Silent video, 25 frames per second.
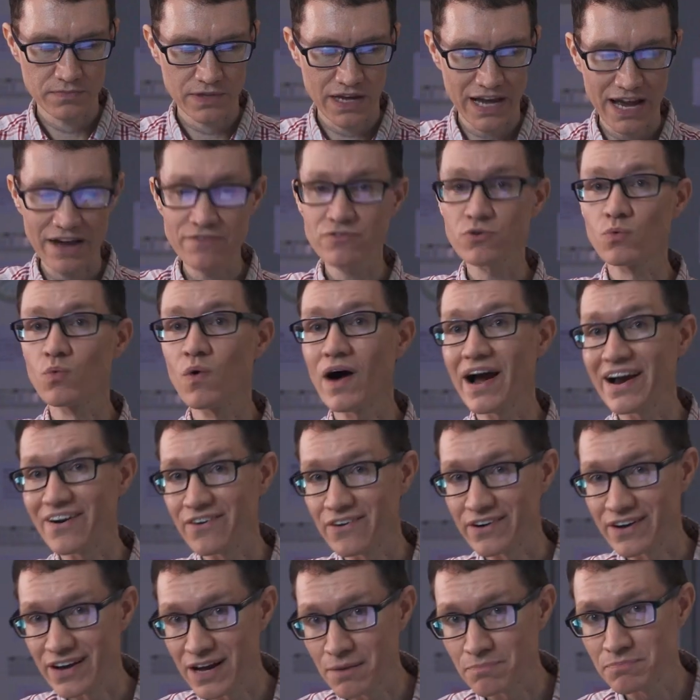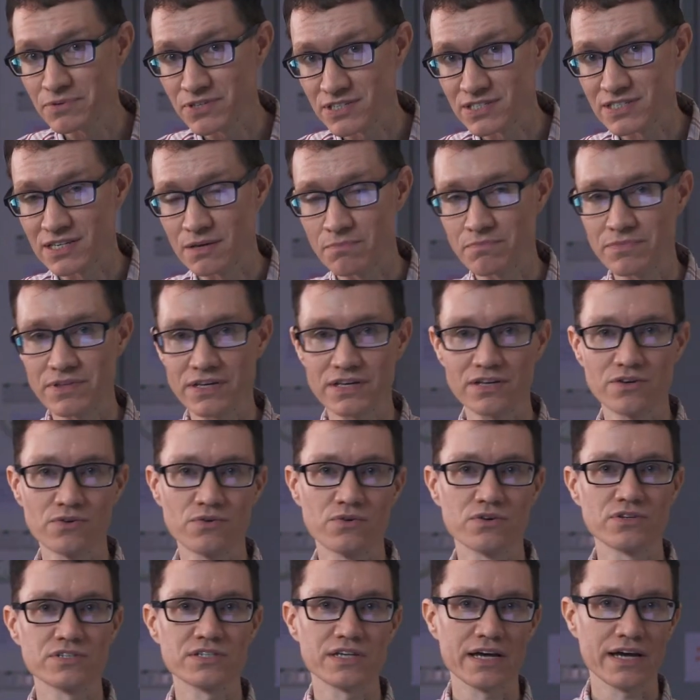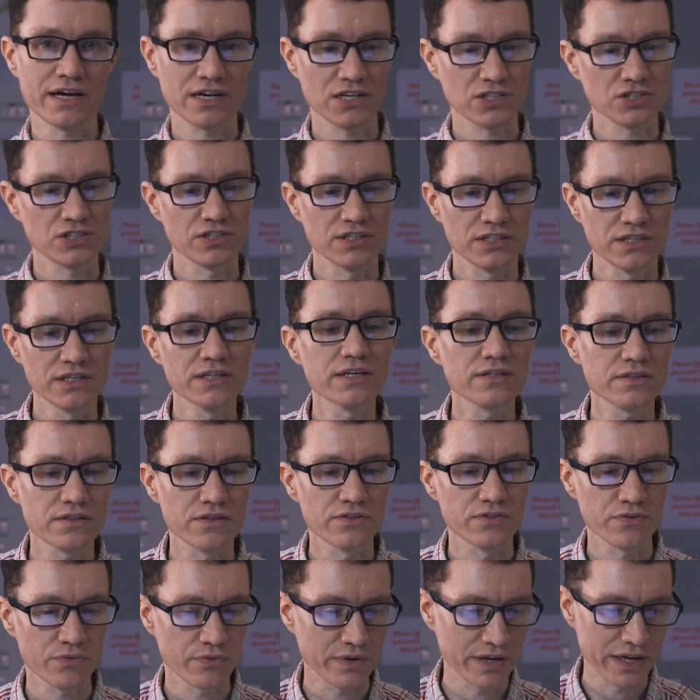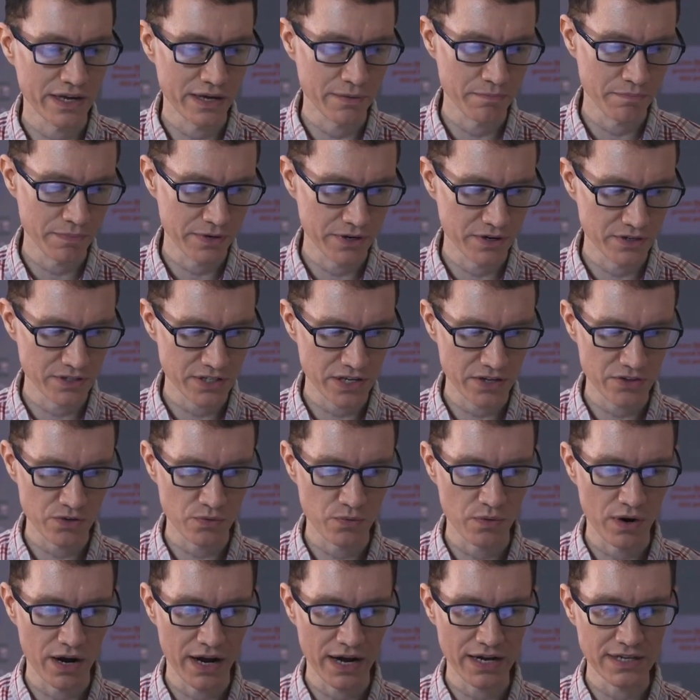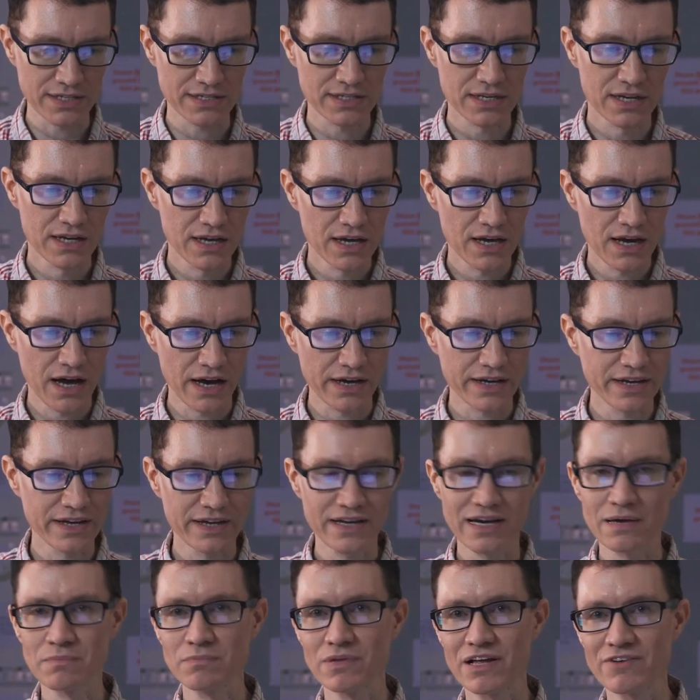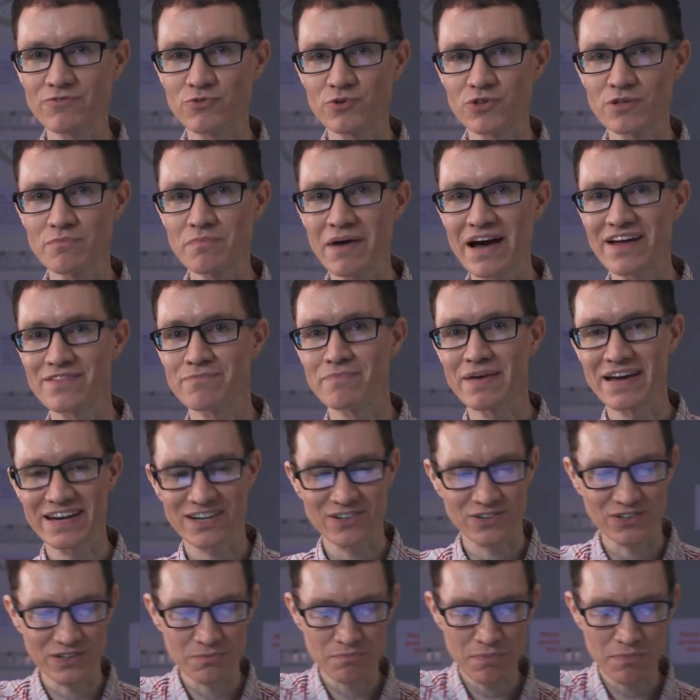I have to wire it up to something in order to actually get the 3 amperes. Otherwise, again, I'm left with a mathematical